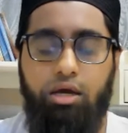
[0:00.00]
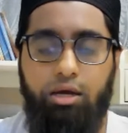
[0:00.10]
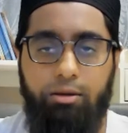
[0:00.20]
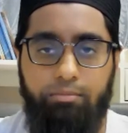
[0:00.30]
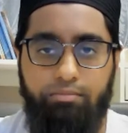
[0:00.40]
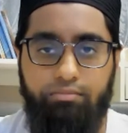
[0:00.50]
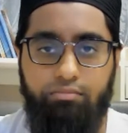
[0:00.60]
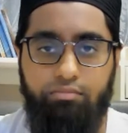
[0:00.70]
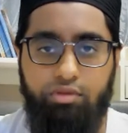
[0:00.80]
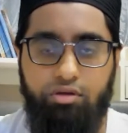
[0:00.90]

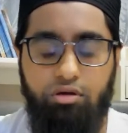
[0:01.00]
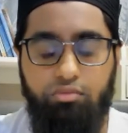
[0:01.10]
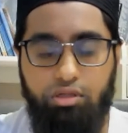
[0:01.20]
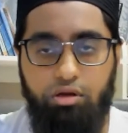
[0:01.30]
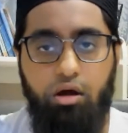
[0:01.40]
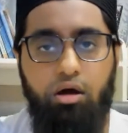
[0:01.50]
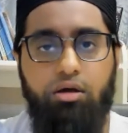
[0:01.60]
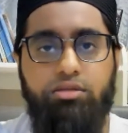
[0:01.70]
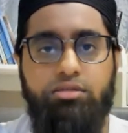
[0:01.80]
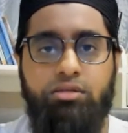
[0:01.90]
but will
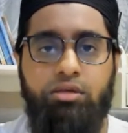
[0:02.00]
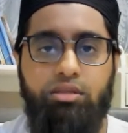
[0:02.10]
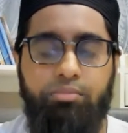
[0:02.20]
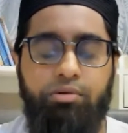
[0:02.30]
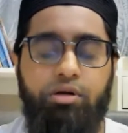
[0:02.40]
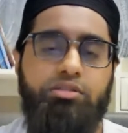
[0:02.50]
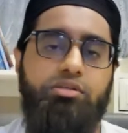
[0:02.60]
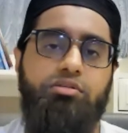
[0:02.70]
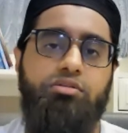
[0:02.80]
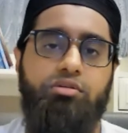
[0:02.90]
cause the
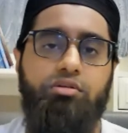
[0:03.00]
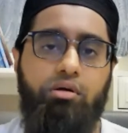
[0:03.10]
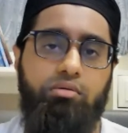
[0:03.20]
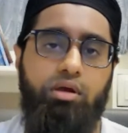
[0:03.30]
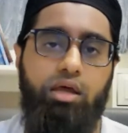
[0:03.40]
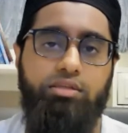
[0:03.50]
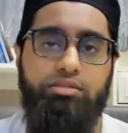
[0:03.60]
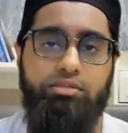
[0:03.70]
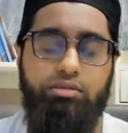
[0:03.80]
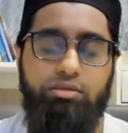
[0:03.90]
person to grow
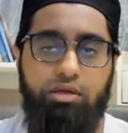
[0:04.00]
as